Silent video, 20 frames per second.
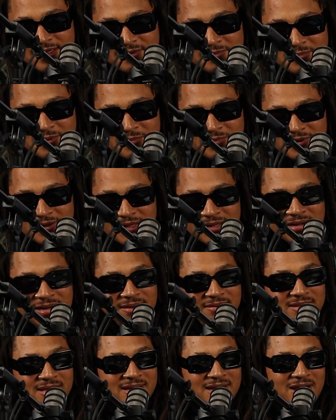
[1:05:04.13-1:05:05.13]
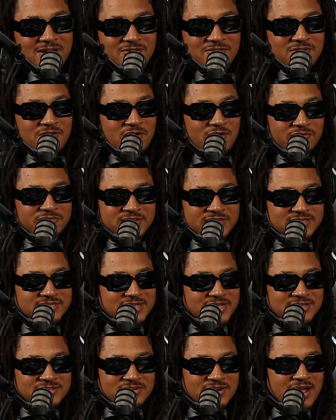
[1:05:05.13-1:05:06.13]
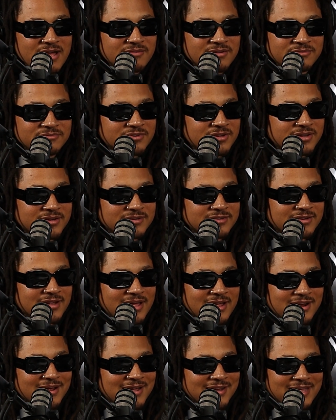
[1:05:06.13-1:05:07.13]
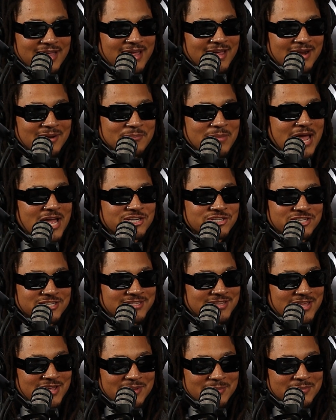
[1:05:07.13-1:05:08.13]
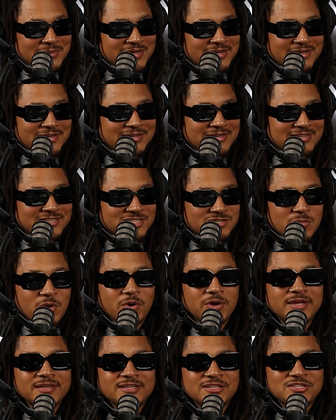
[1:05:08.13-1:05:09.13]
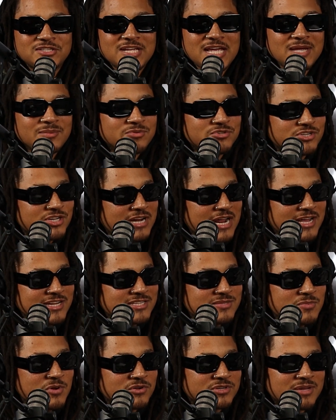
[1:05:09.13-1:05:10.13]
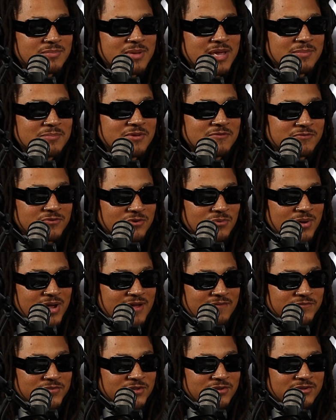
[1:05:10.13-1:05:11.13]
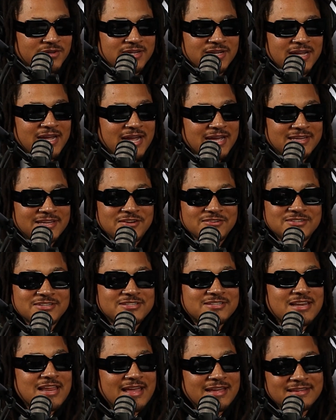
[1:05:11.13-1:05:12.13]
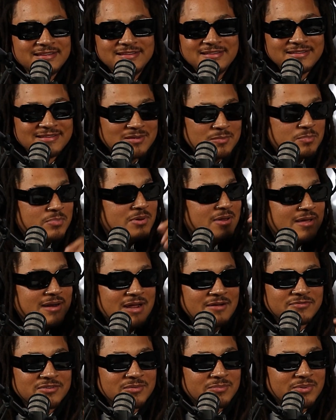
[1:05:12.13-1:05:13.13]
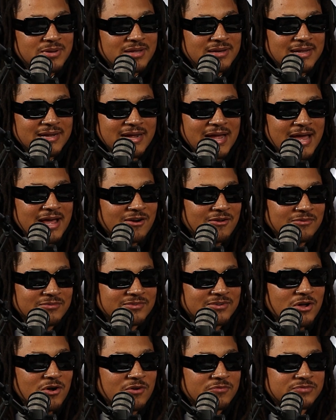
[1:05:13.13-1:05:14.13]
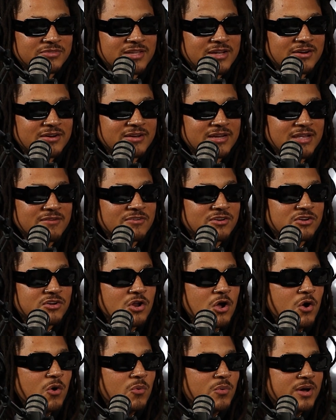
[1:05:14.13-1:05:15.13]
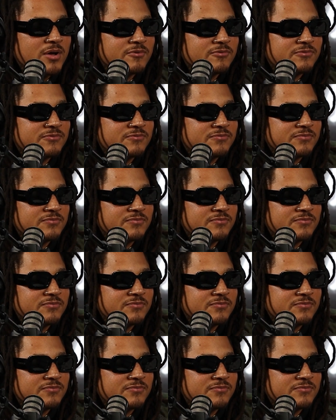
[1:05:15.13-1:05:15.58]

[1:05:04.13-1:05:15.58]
I remember, and I don't know if these kids are having fun. I can't imagine them smoking the same shit I smoked that made me feel the way I feel, and they're just like blunt after blunt. Like I don't know if they even know what